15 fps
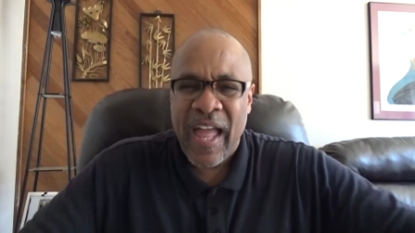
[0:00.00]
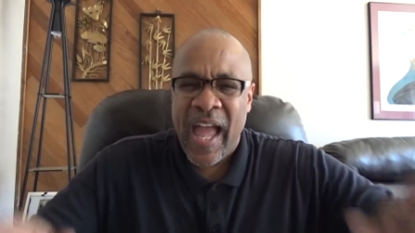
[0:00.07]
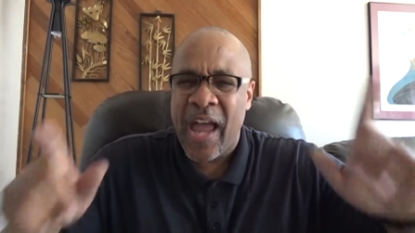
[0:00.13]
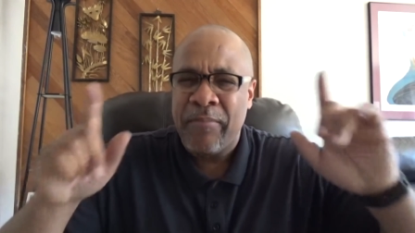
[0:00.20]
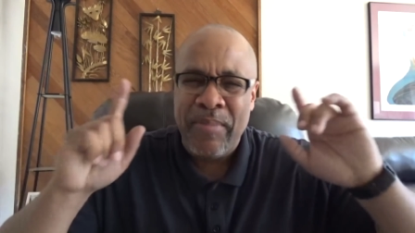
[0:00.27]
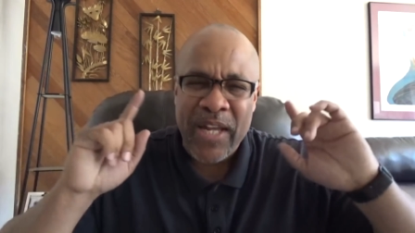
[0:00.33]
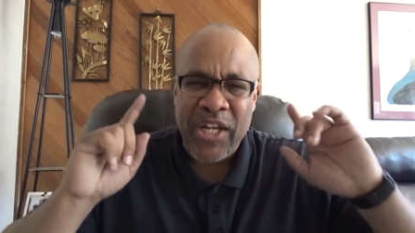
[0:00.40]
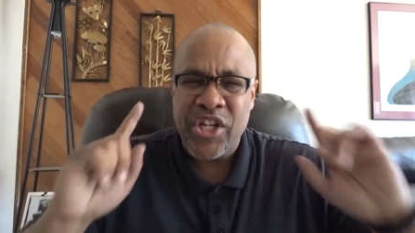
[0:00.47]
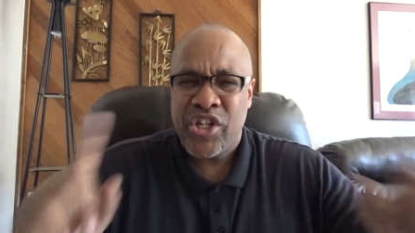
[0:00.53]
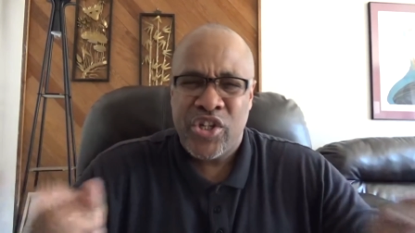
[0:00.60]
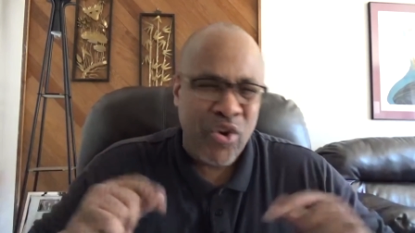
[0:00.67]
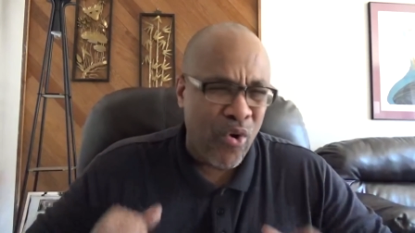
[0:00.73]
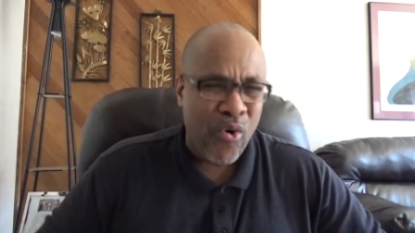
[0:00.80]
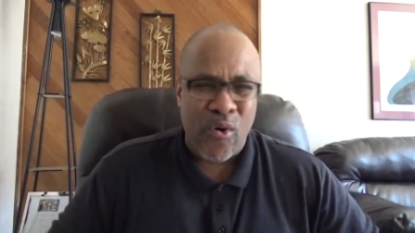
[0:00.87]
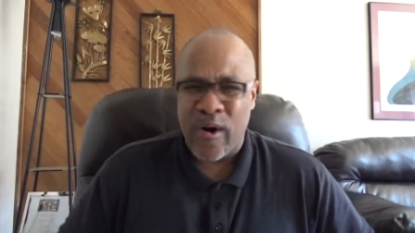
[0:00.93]
And be
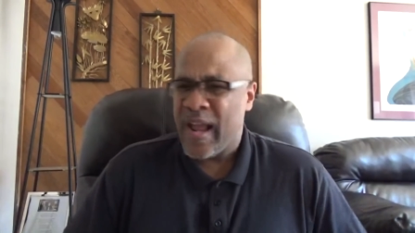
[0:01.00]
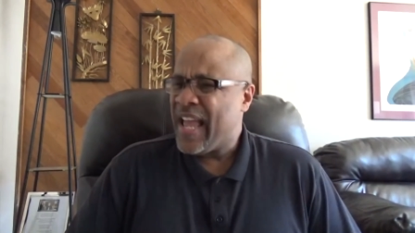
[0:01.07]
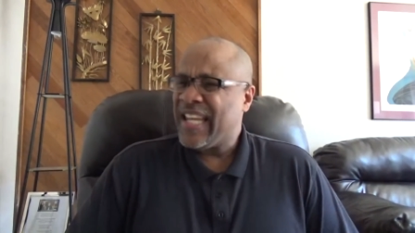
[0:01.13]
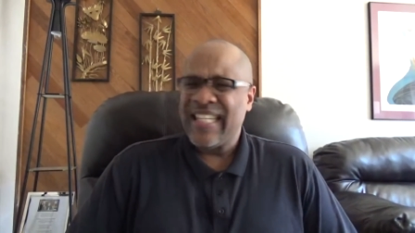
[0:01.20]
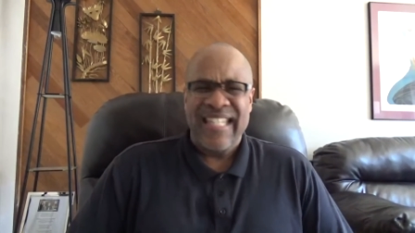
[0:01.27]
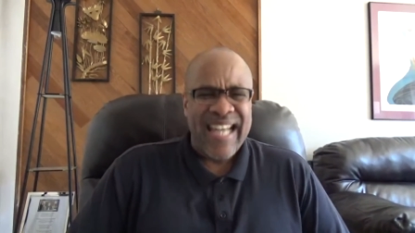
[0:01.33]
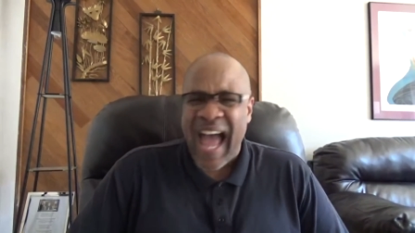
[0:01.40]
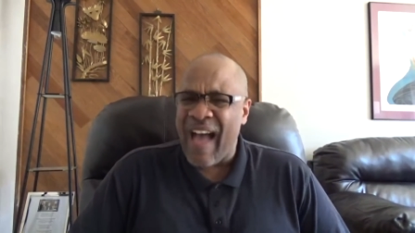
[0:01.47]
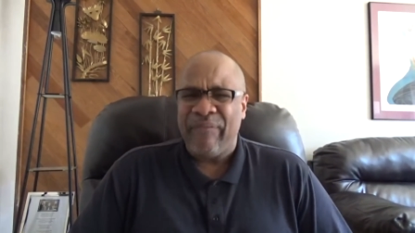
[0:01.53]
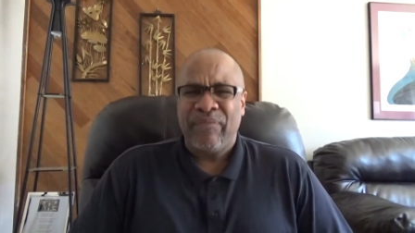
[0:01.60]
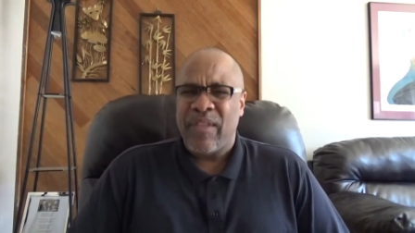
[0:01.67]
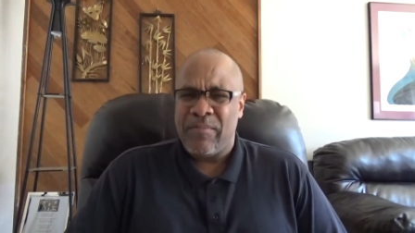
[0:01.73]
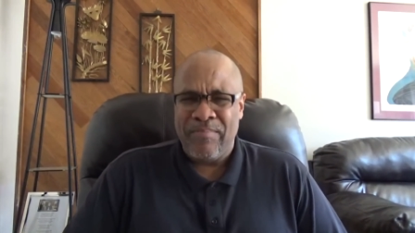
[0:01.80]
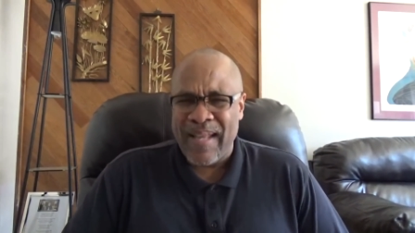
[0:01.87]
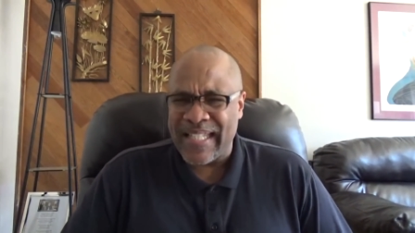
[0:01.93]
sure not
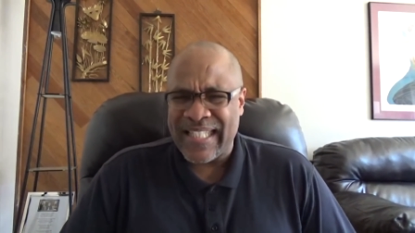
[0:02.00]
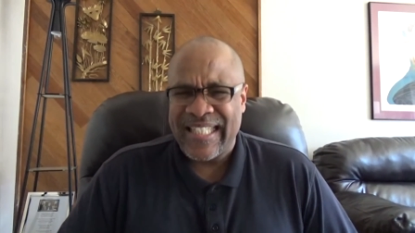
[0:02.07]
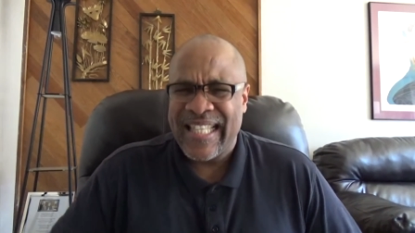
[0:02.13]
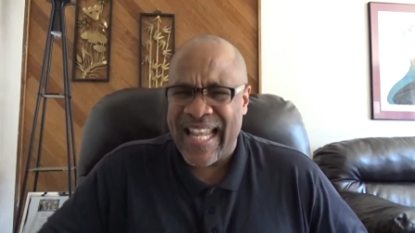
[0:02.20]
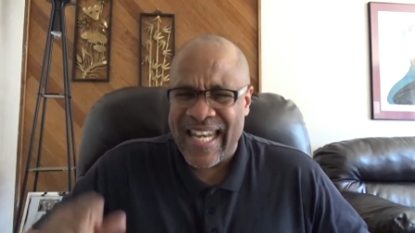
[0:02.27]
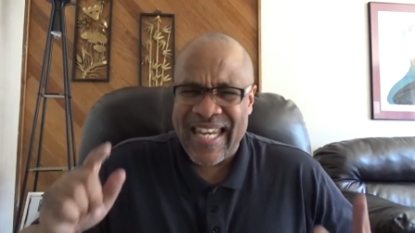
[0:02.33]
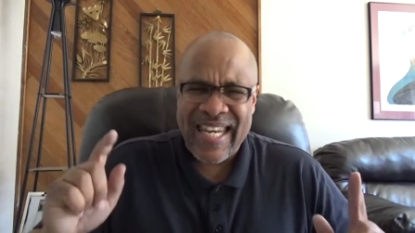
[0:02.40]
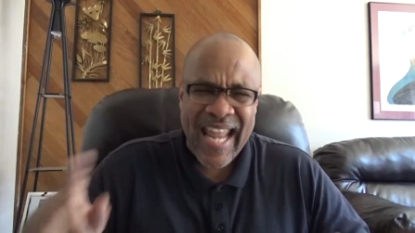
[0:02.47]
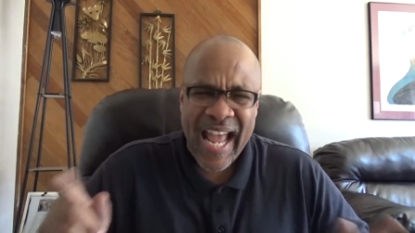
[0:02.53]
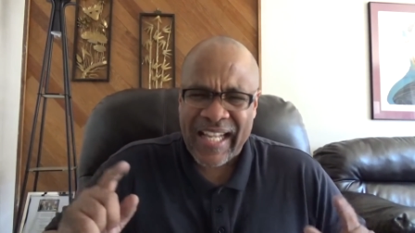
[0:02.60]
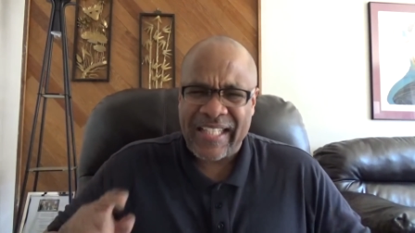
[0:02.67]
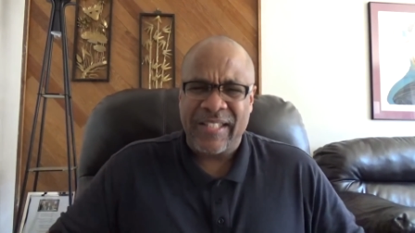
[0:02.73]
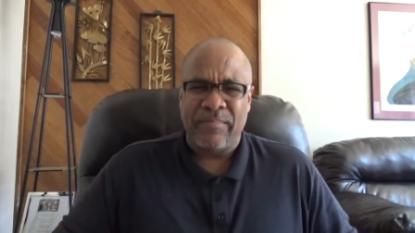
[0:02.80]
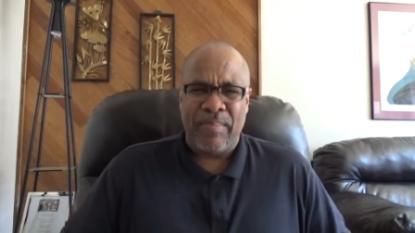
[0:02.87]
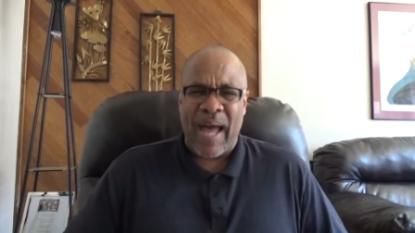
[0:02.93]
to miss the
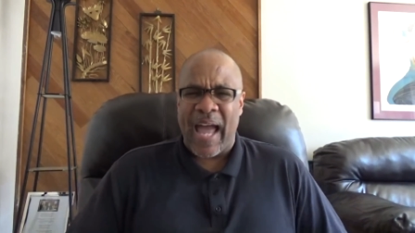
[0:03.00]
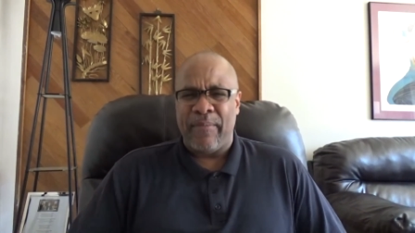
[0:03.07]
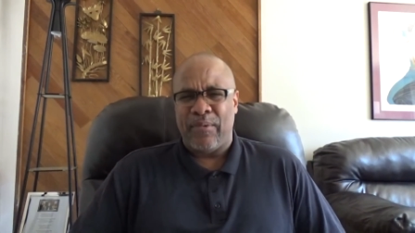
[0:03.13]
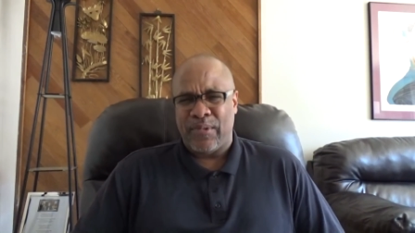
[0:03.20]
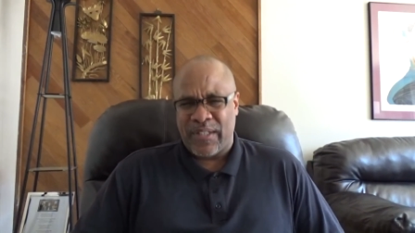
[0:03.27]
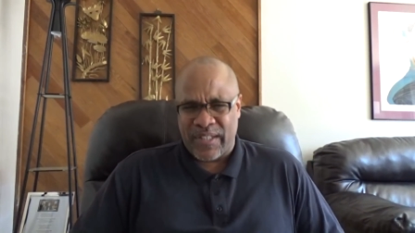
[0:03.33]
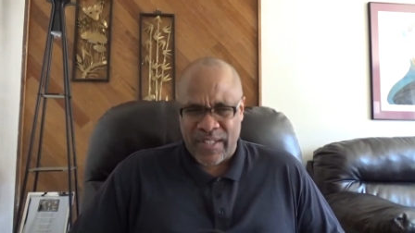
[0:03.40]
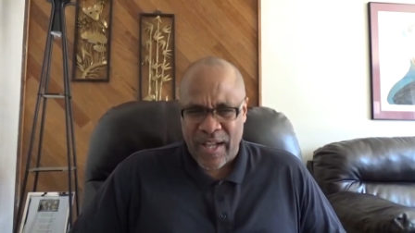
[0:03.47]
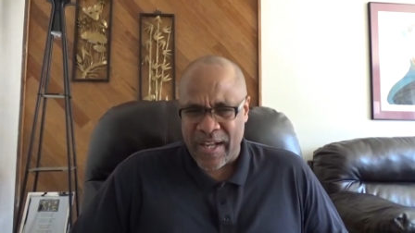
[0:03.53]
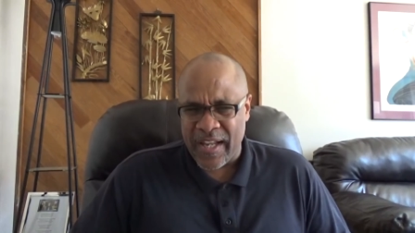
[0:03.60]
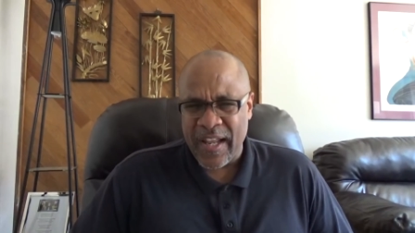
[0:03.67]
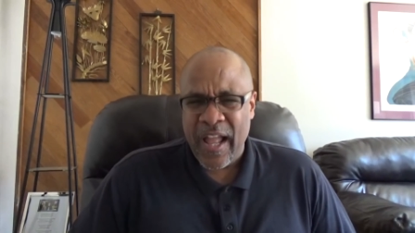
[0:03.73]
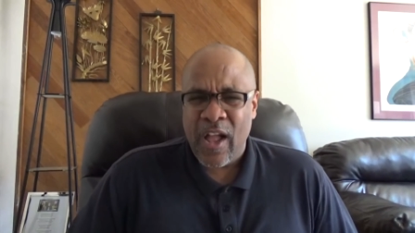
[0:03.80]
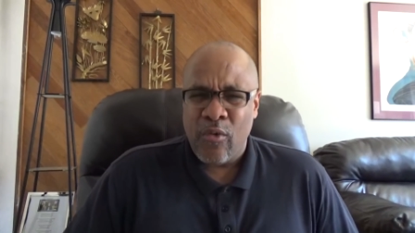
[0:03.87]
next Bible study